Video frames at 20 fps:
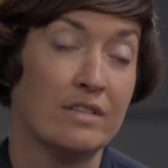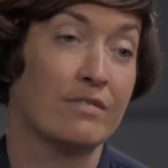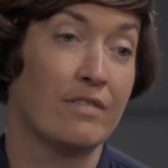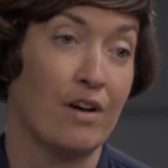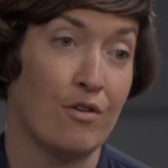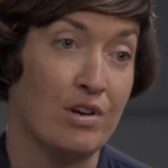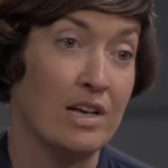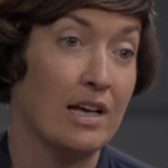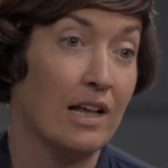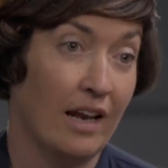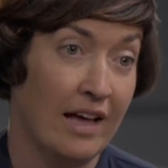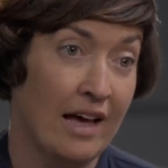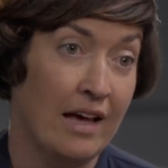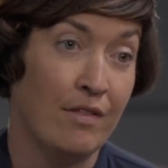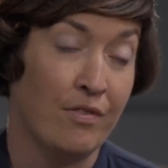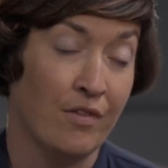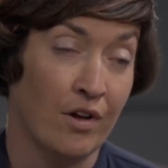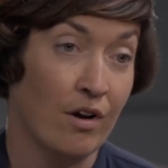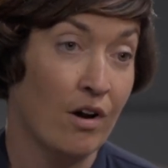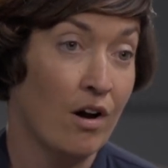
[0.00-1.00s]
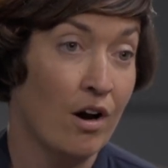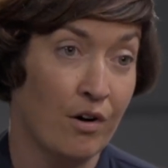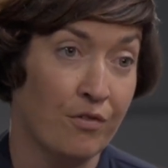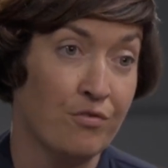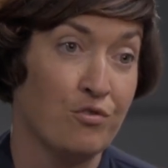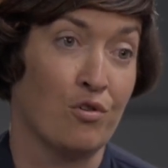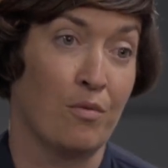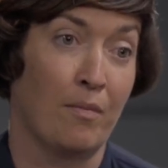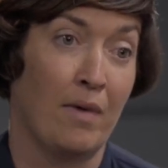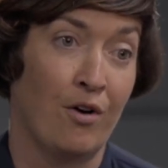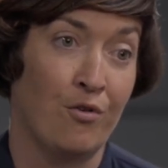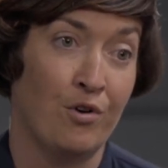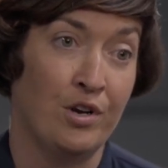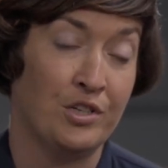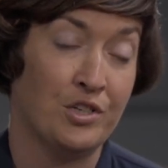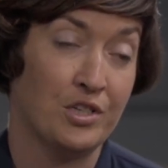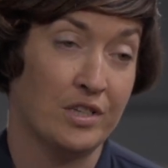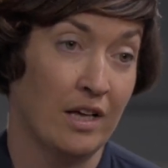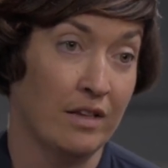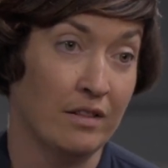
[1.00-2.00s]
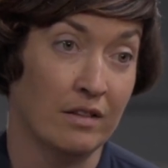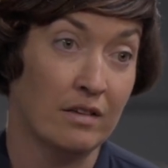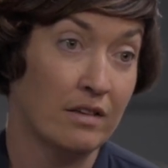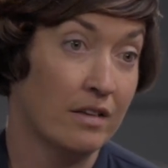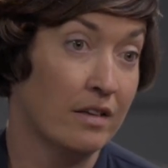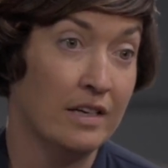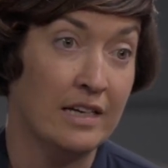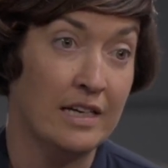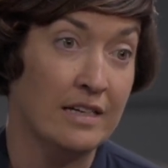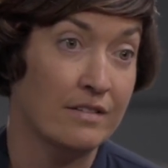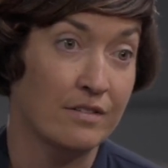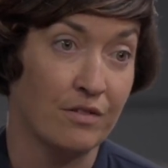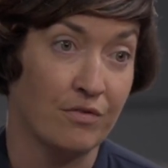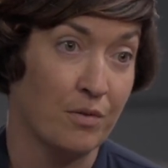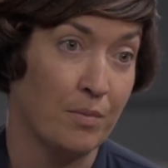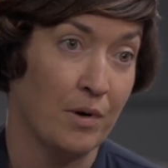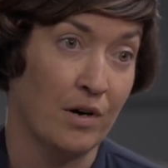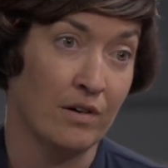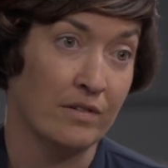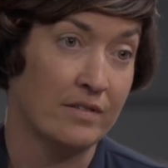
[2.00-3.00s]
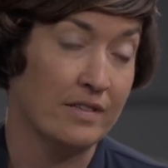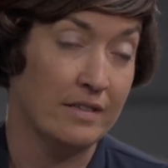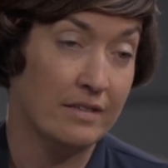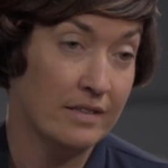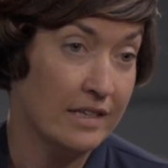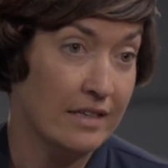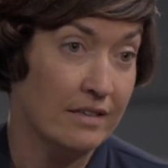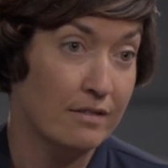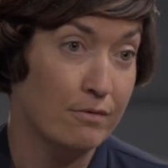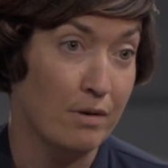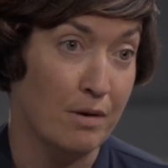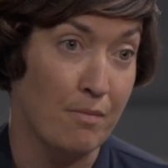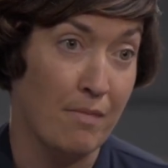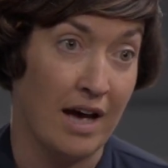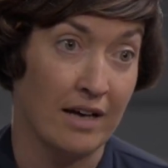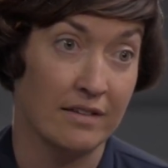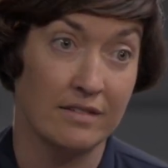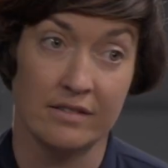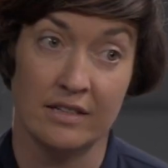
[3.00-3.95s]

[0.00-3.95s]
very clear that after a marriage, then the needs of the parties need to be met.